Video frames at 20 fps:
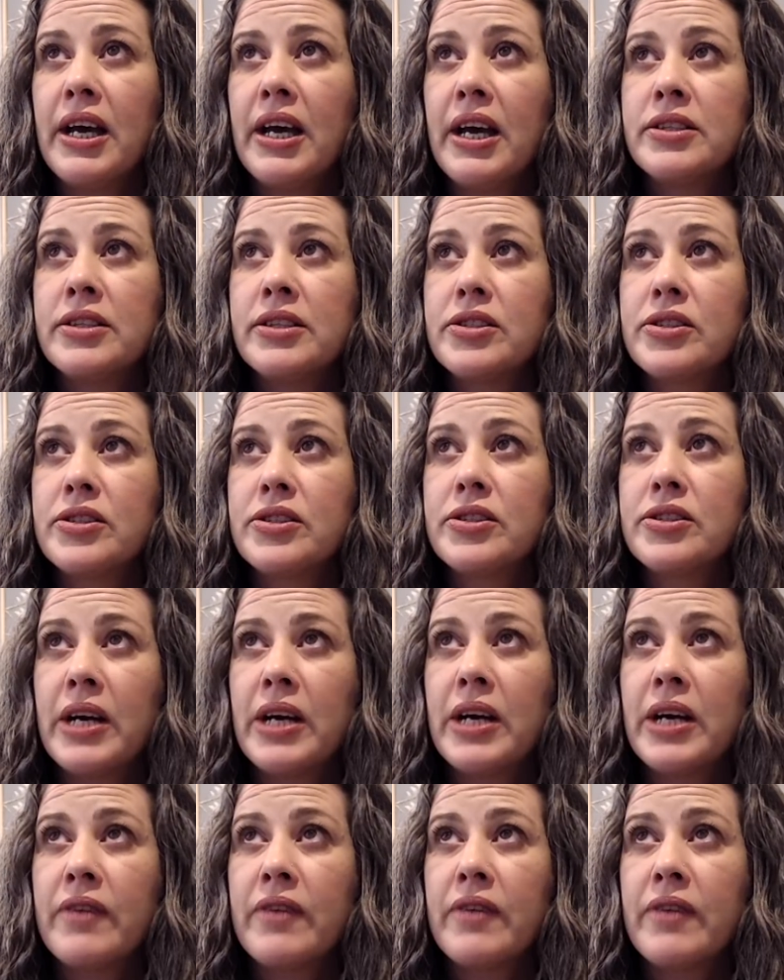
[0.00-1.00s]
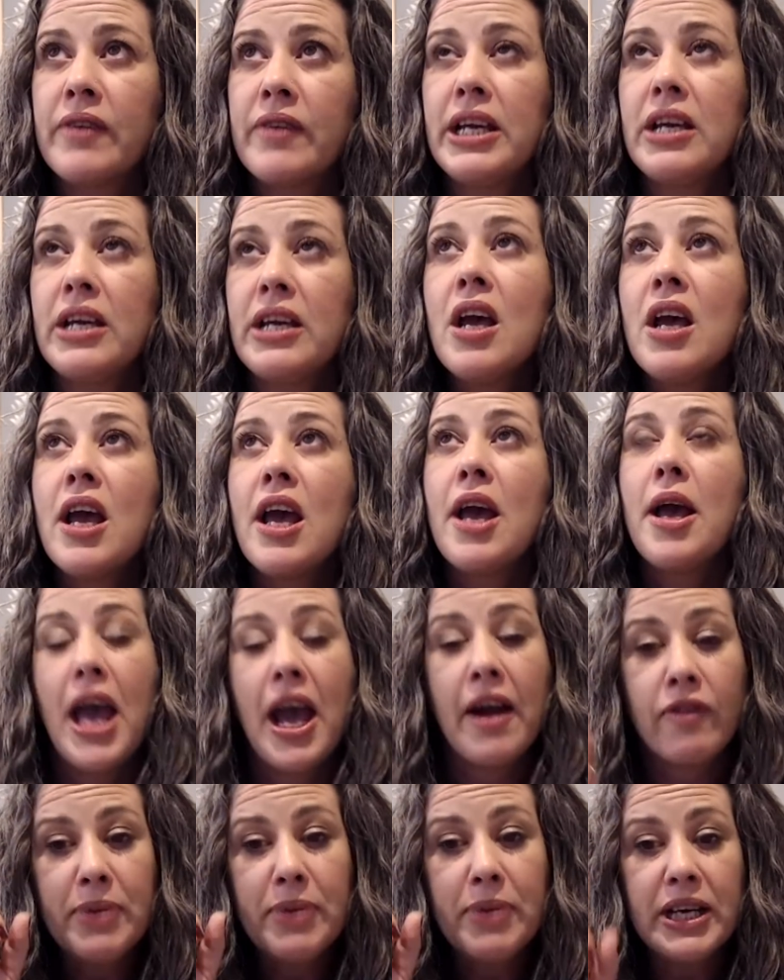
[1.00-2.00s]
It's just showing everybody.
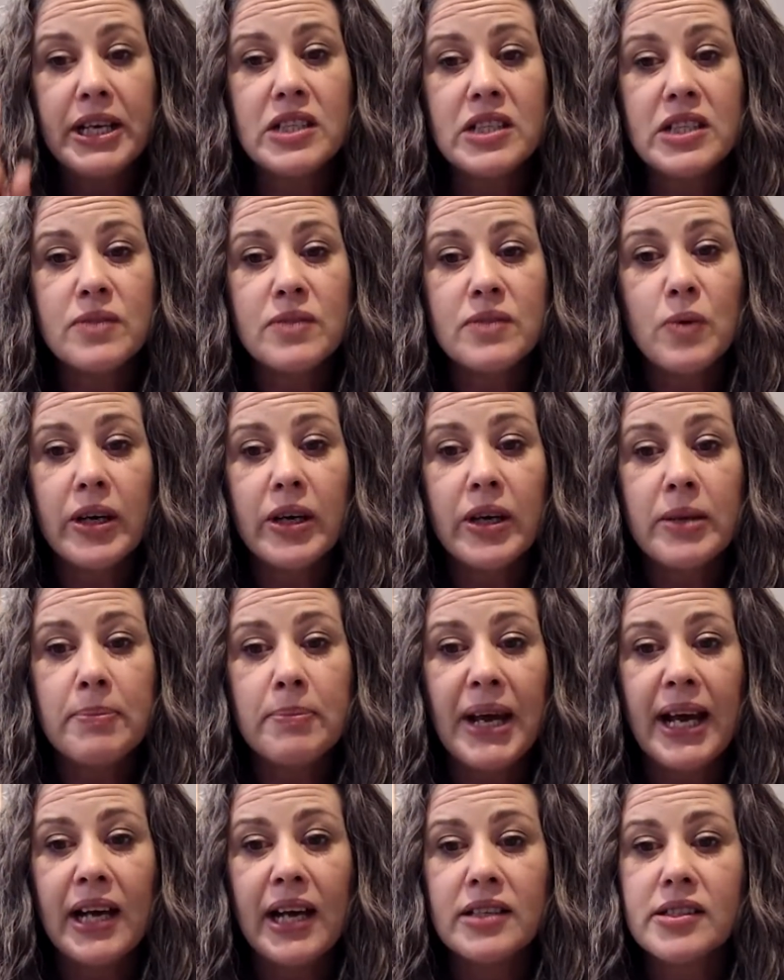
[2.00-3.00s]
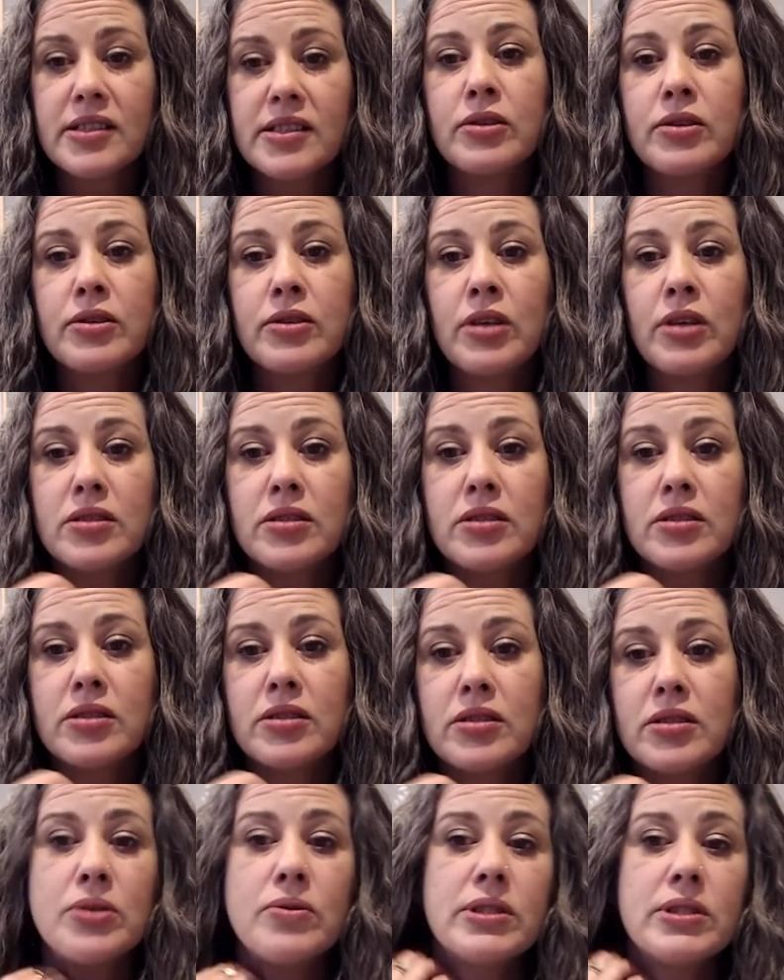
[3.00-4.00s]
Everybody's wearing masks, not
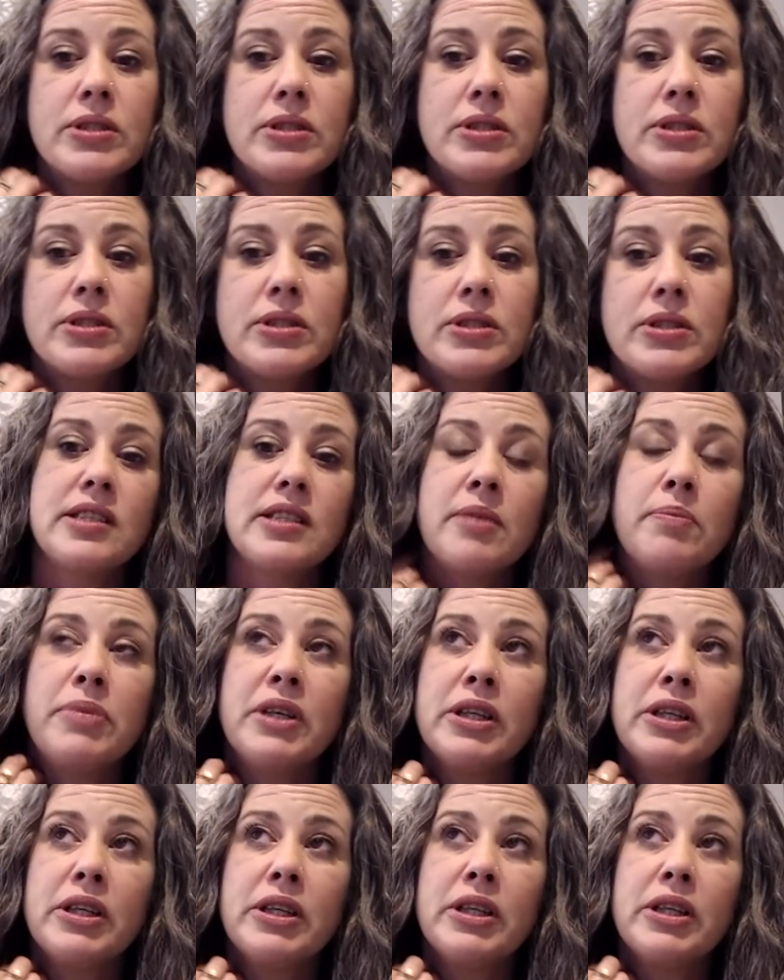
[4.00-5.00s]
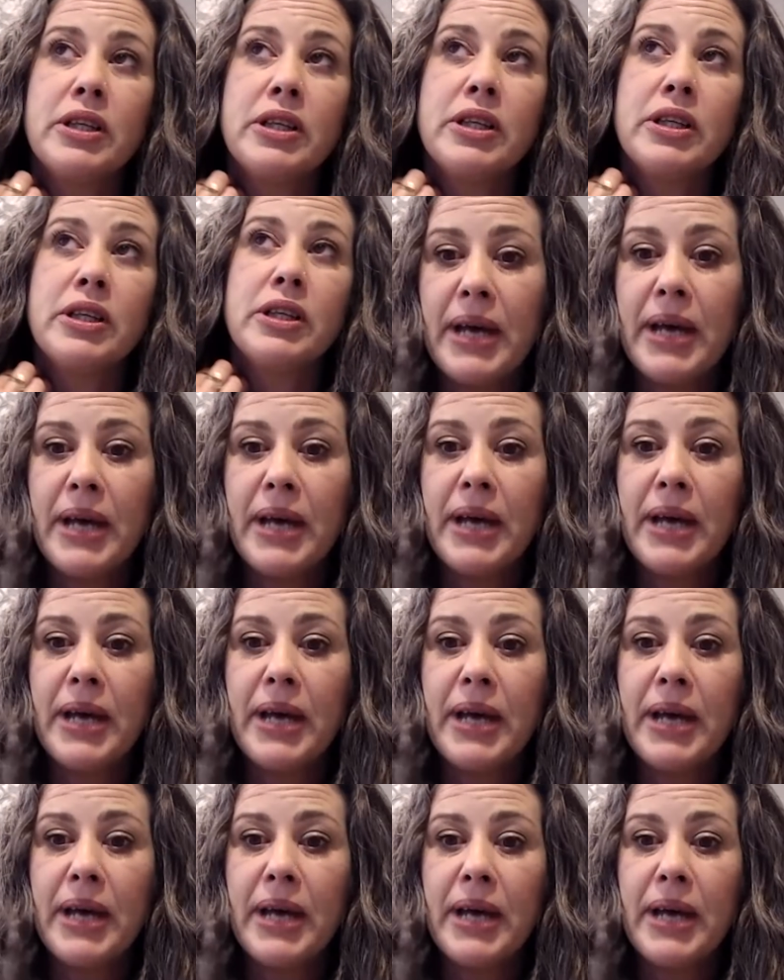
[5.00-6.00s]
social distancing, but they're wearing
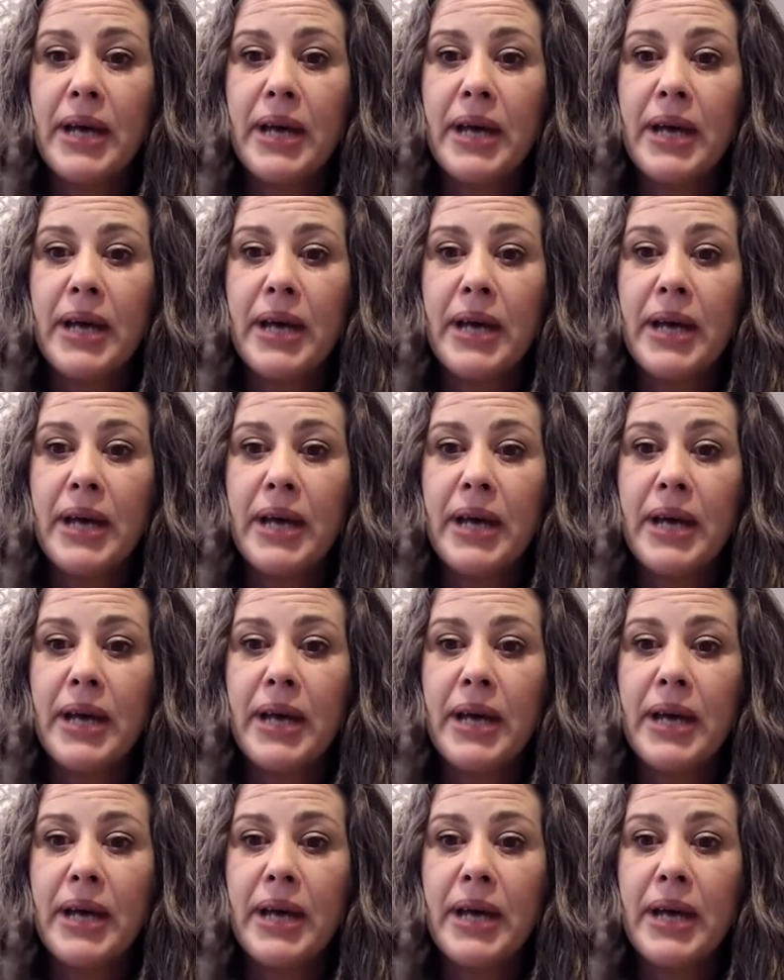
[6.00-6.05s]
masks.